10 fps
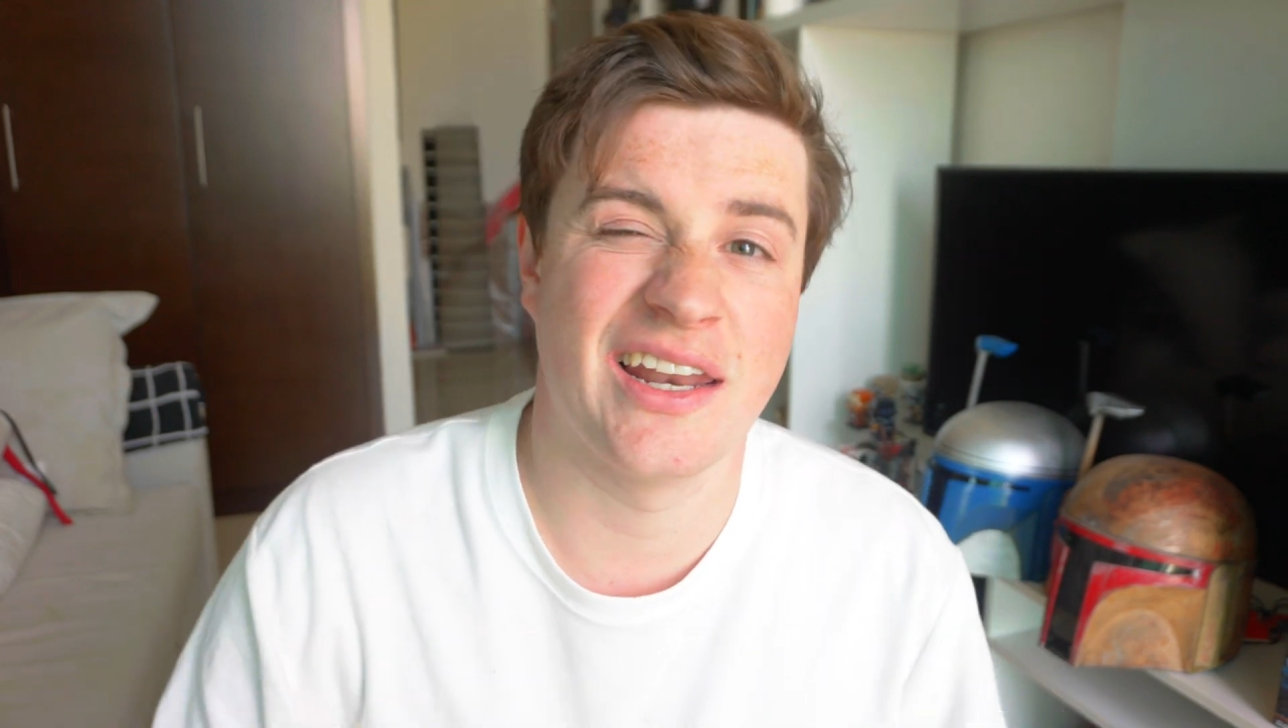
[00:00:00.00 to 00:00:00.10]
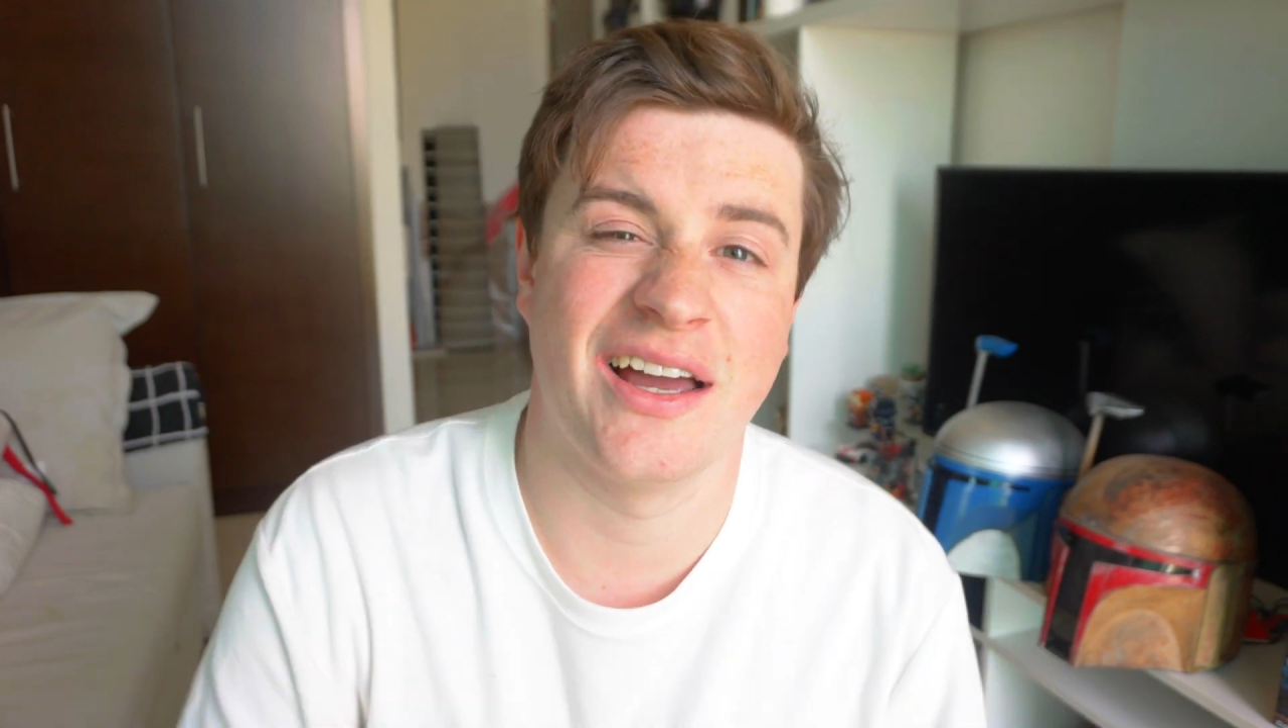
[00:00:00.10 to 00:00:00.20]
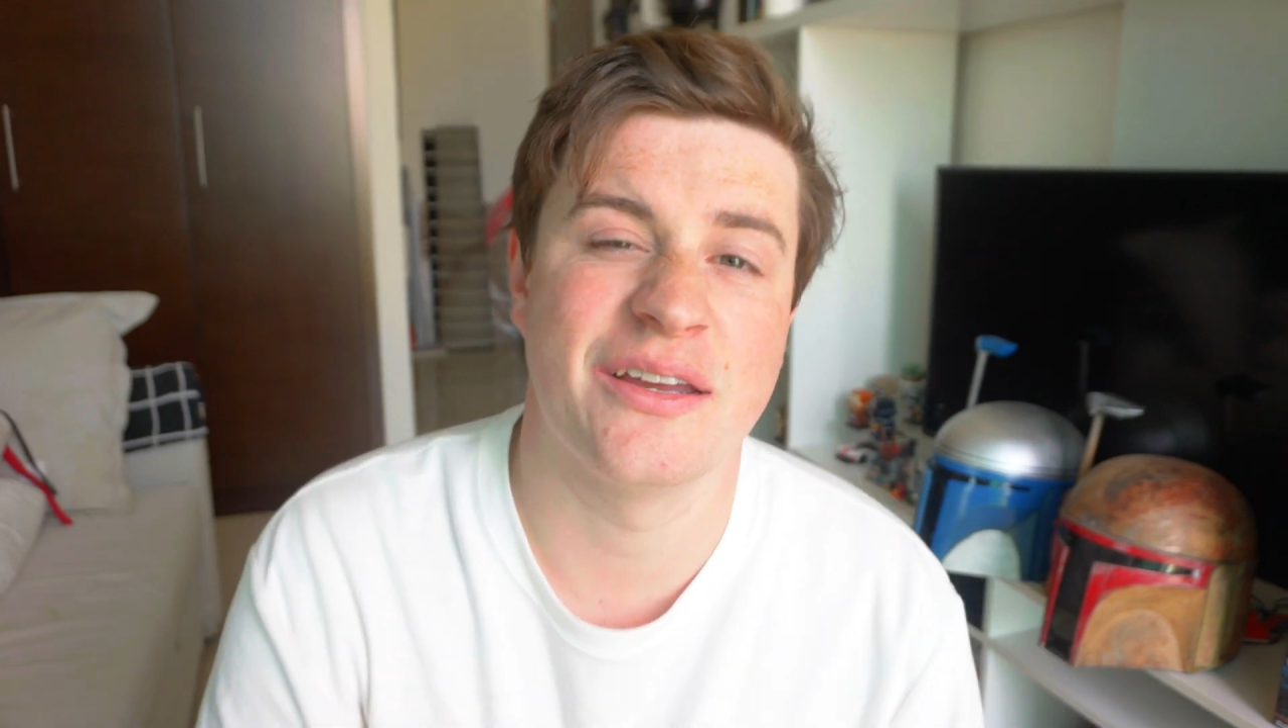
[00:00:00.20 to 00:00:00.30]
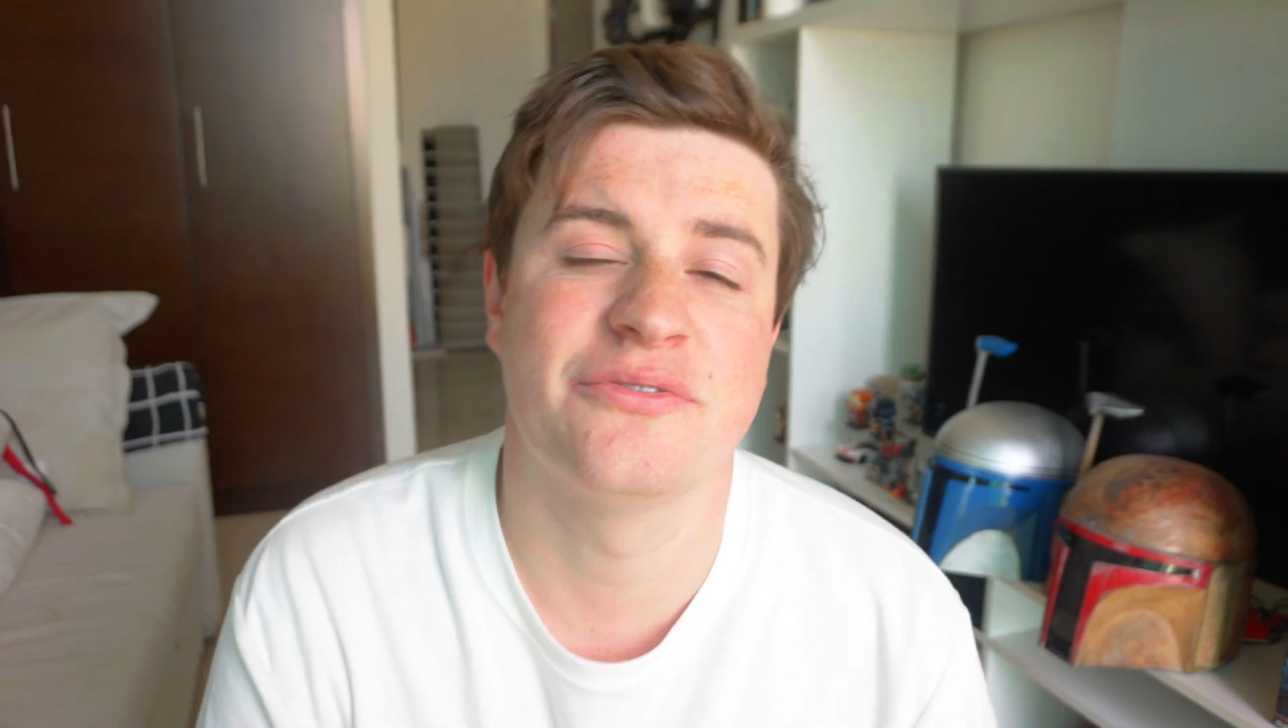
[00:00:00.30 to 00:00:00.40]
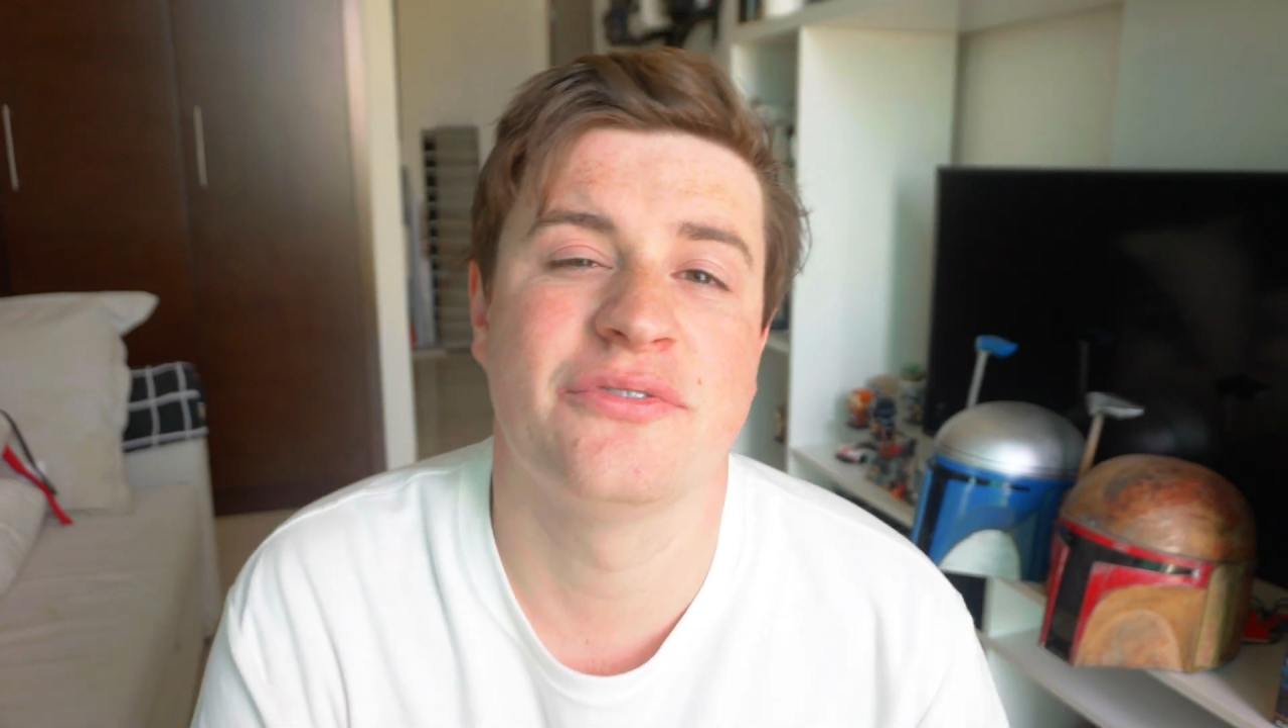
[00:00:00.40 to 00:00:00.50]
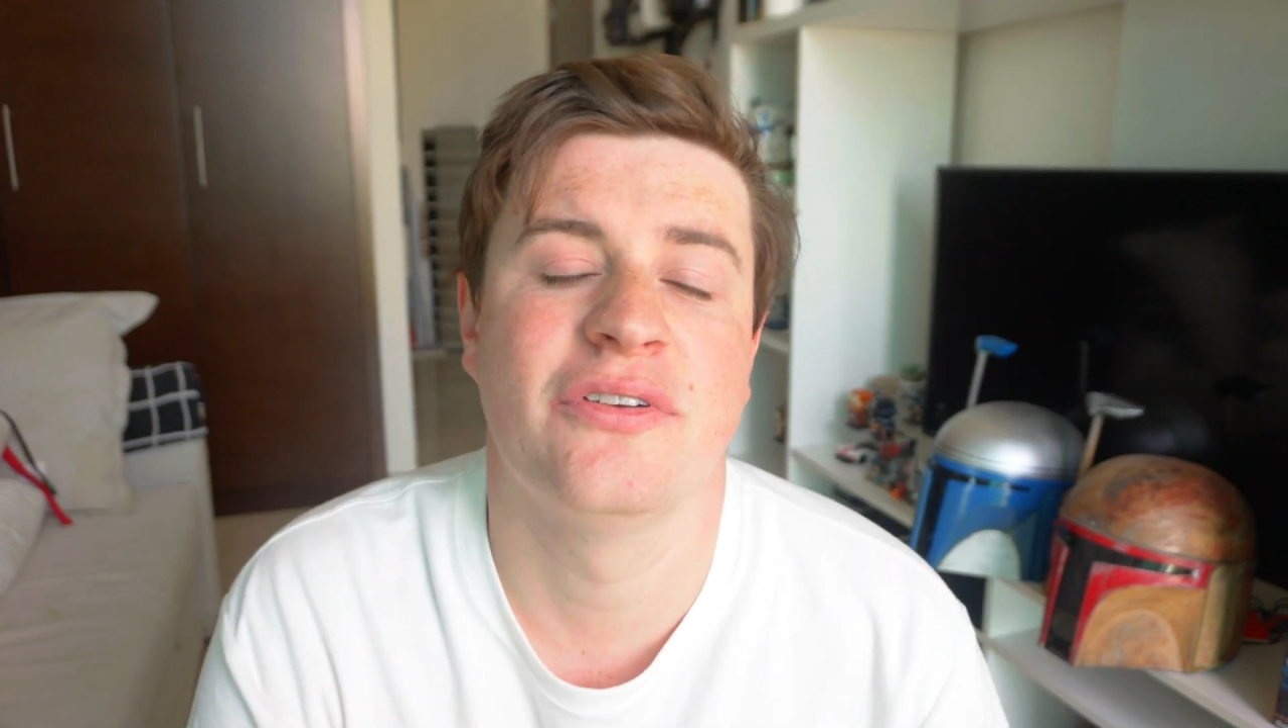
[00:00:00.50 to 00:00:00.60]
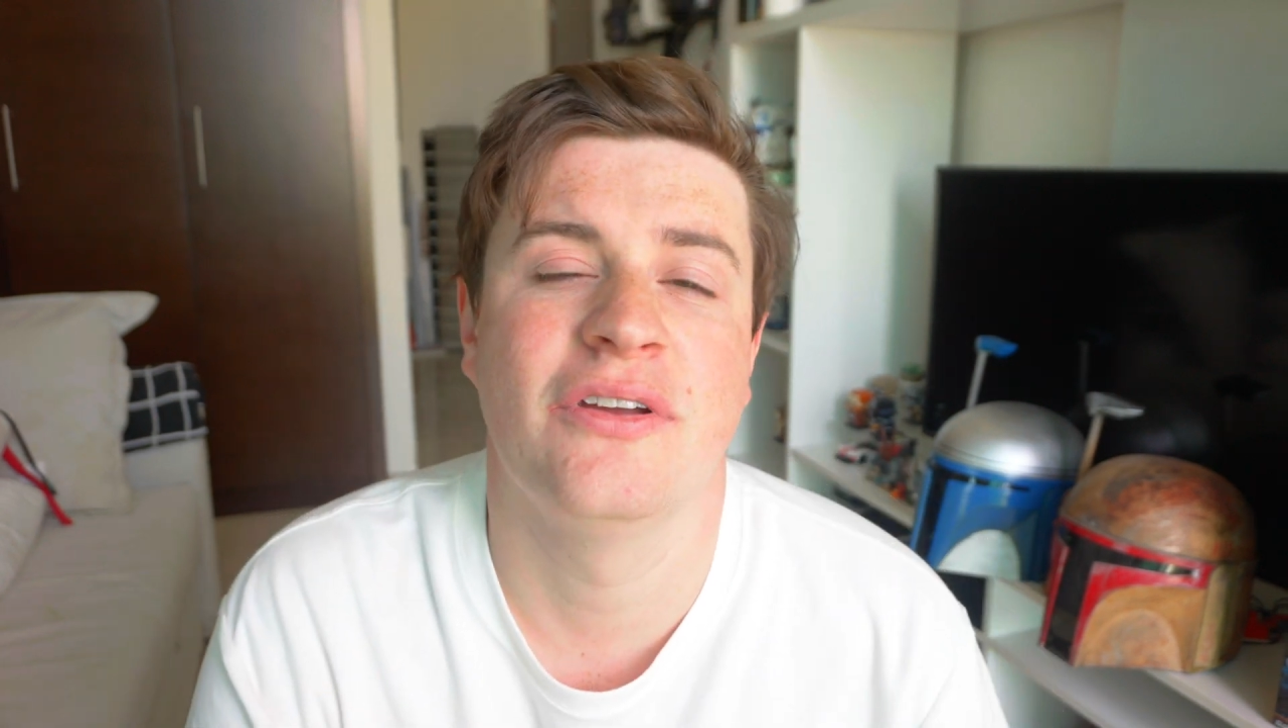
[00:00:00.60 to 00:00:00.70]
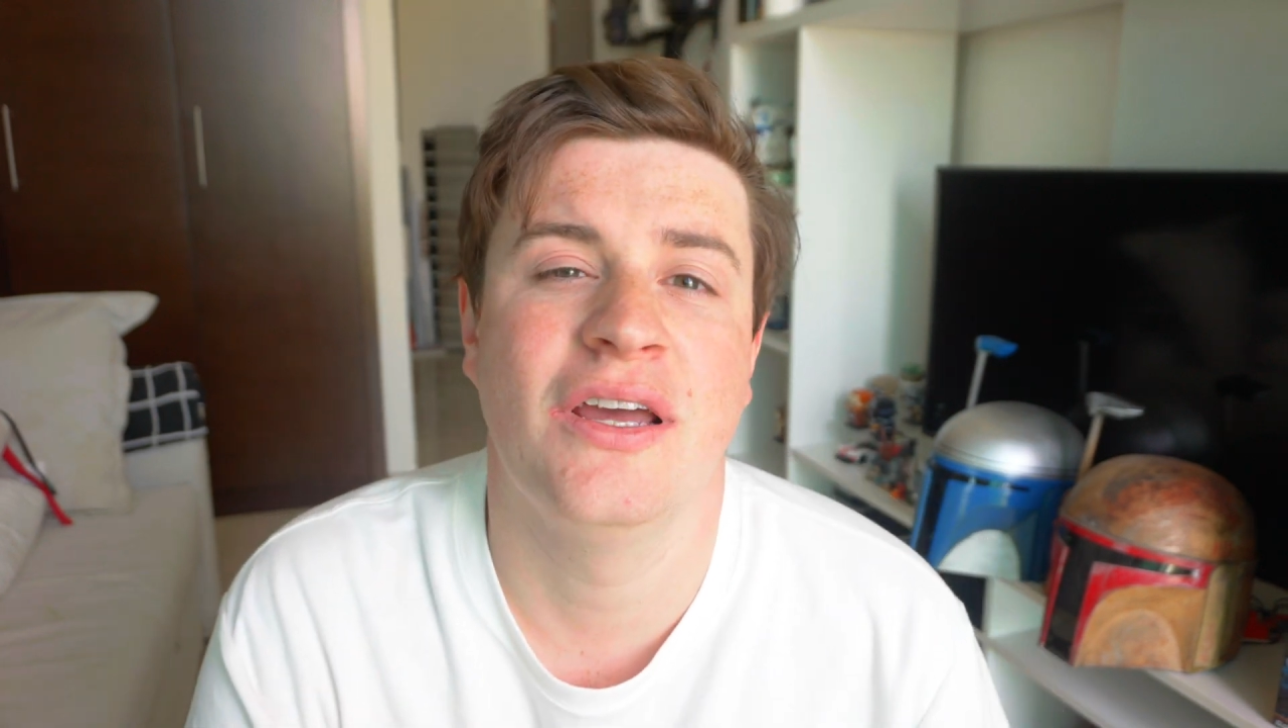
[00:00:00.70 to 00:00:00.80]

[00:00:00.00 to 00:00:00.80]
life.